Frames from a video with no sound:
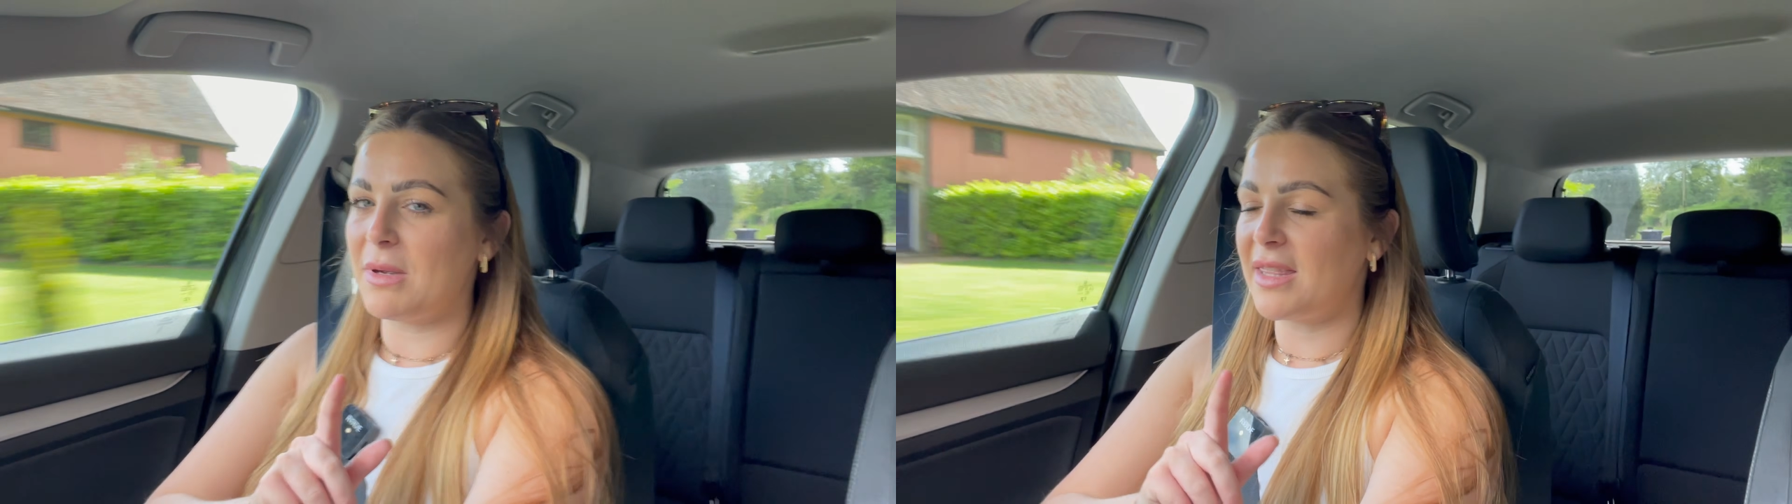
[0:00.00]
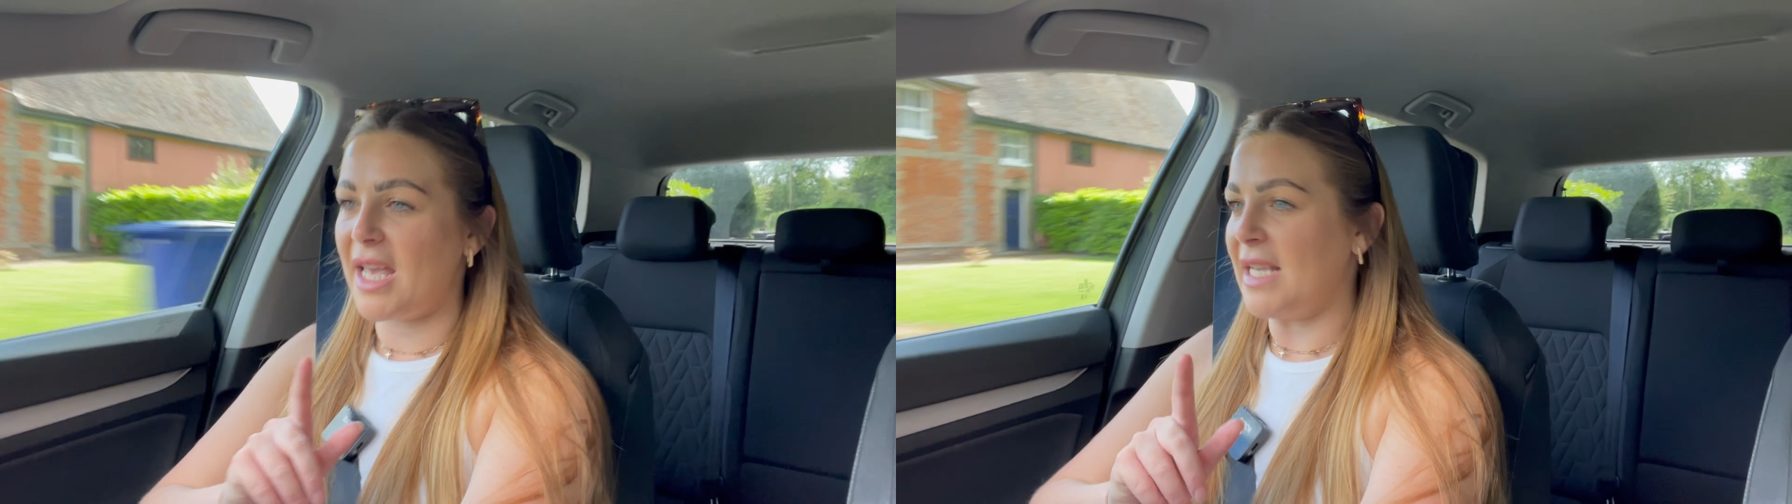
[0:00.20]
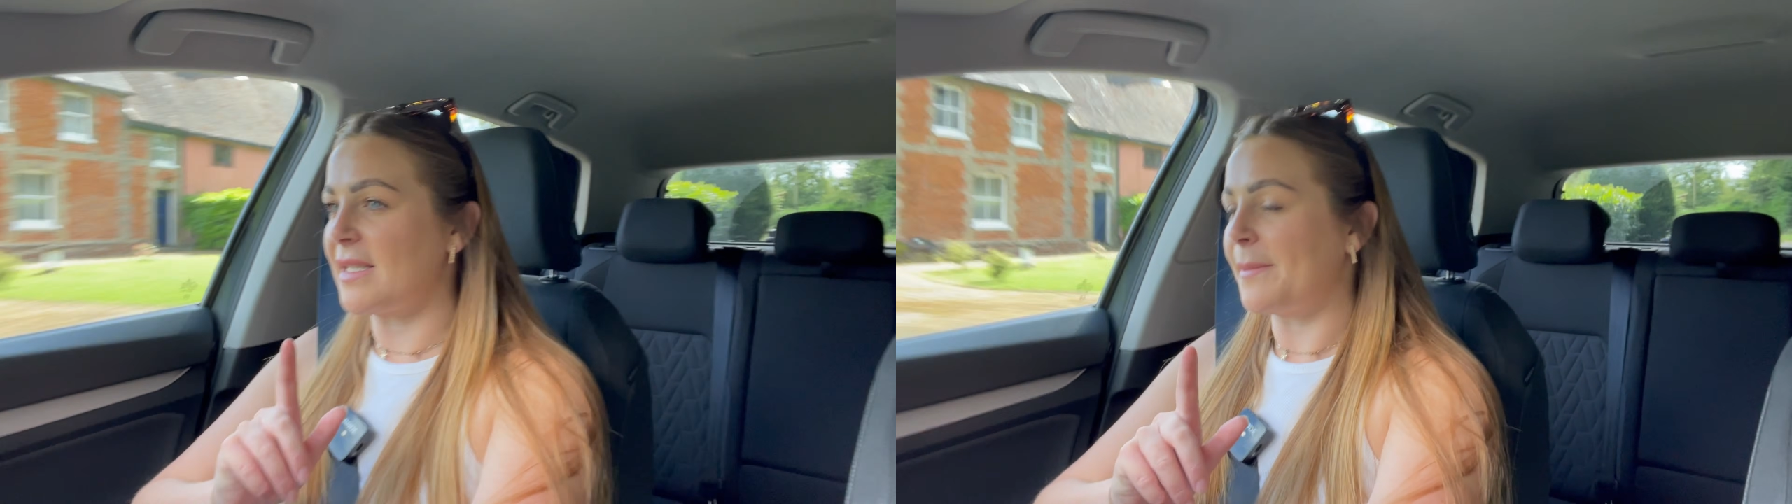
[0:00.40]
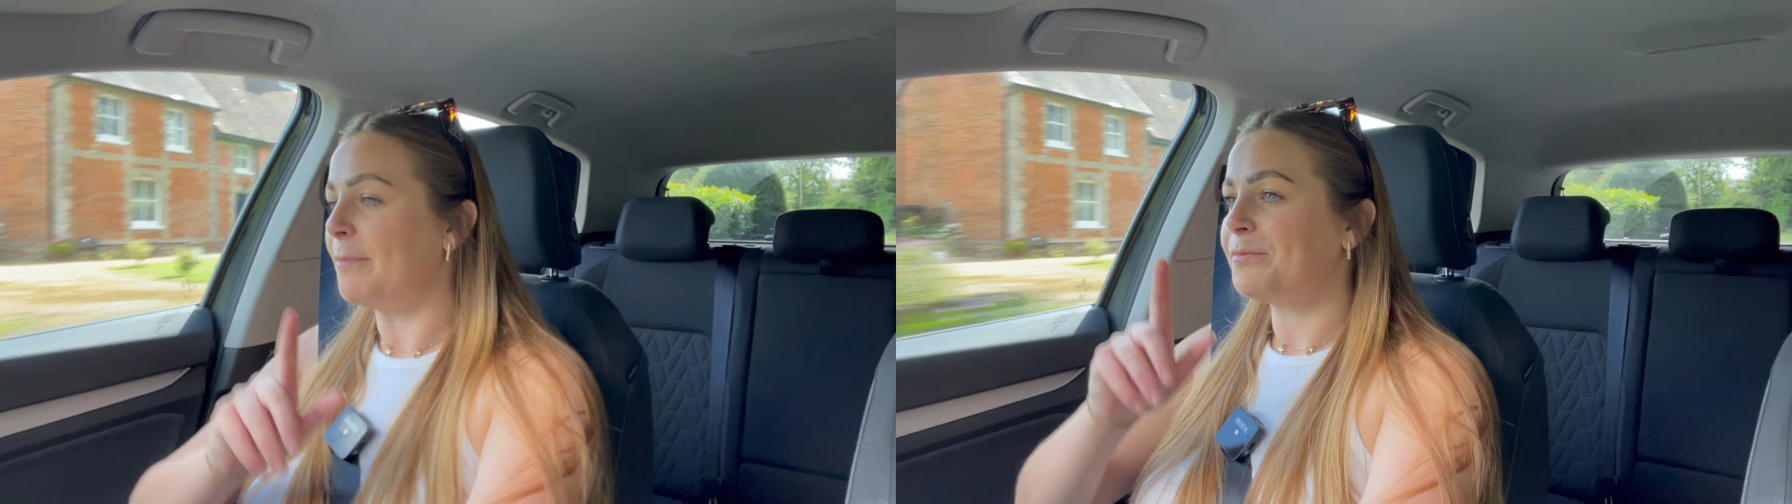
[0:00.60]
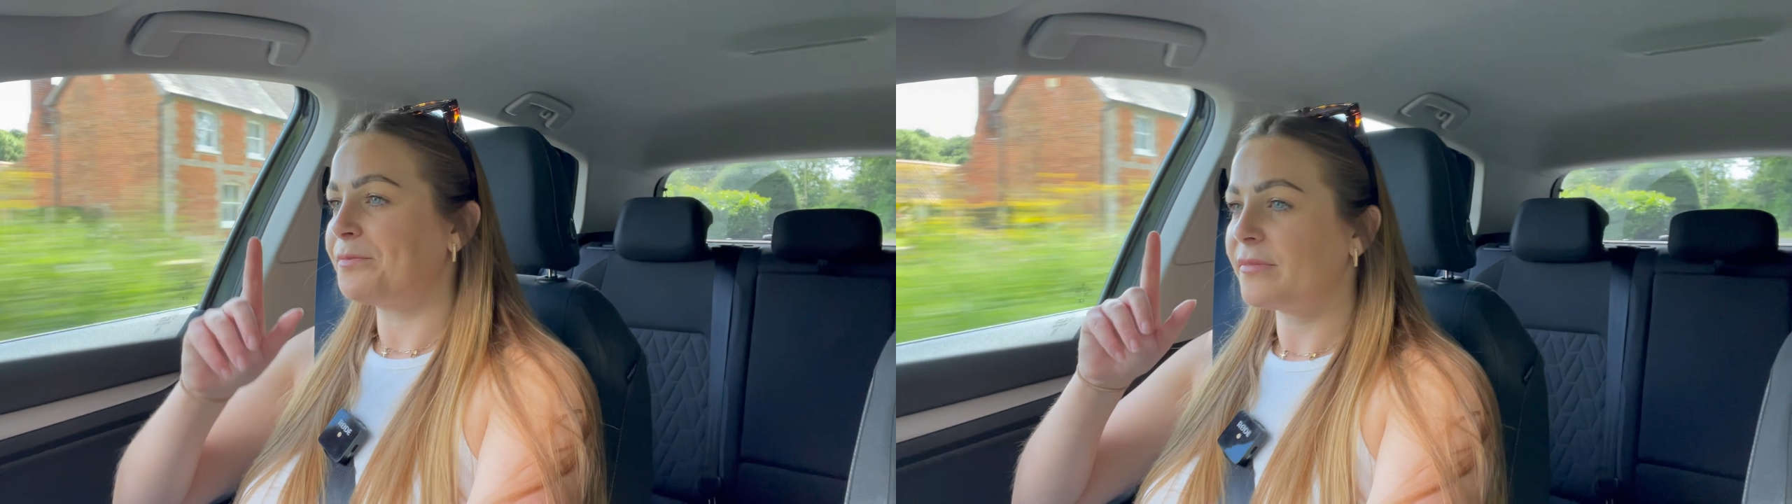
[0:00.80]
with this,
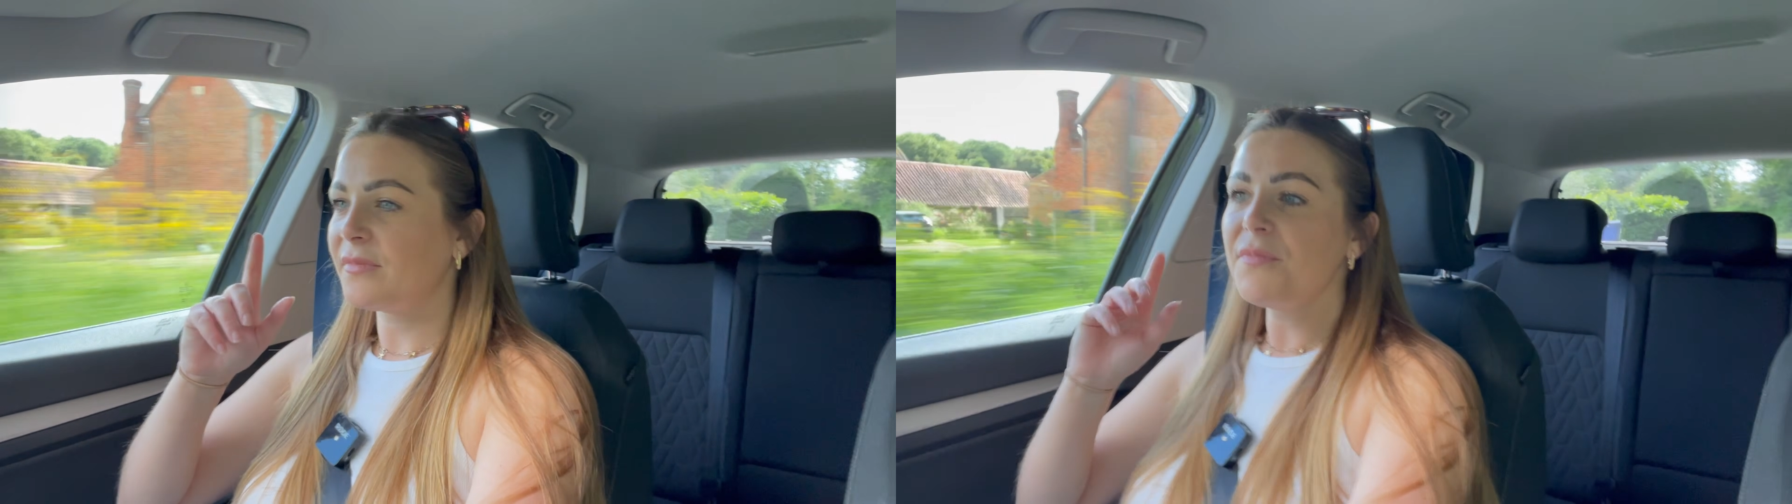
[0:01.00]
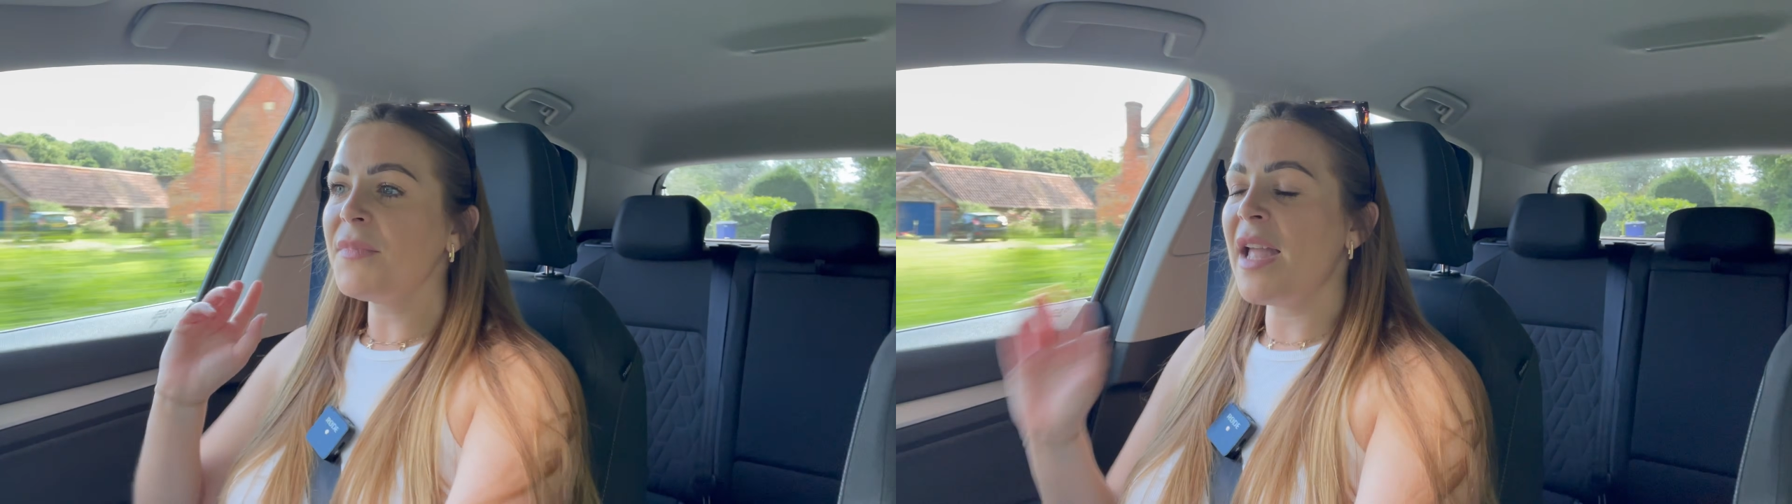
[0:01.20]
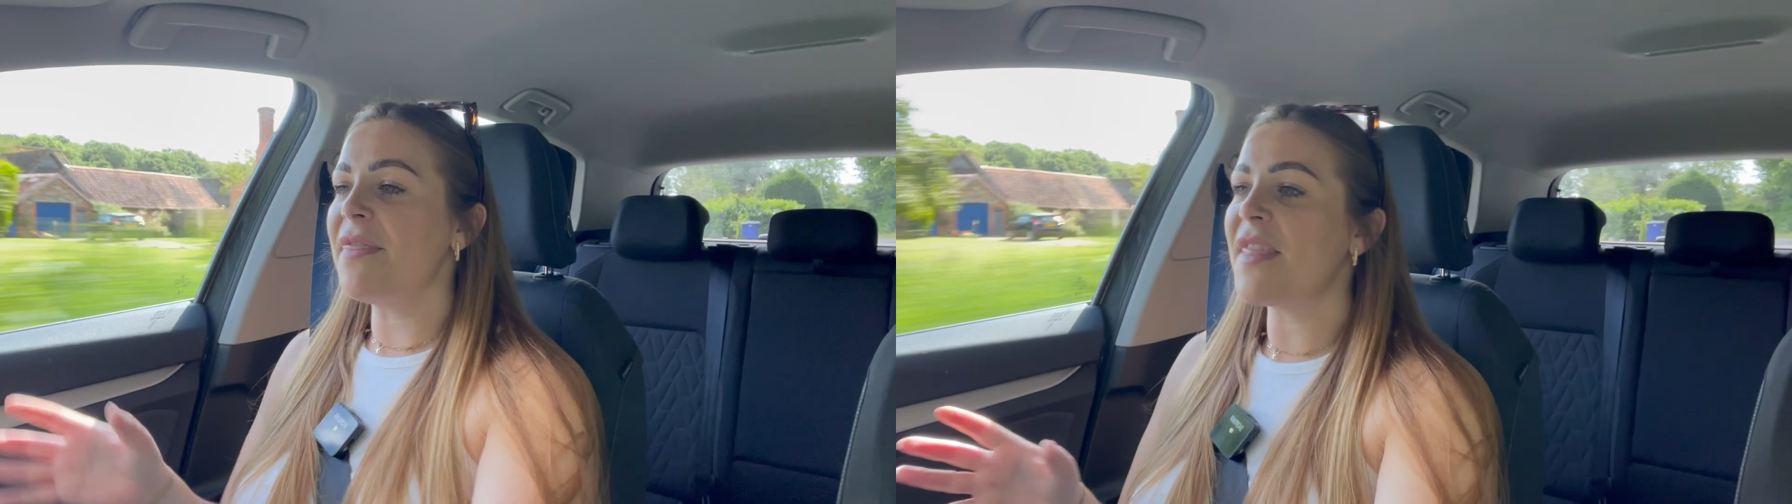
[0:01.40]
and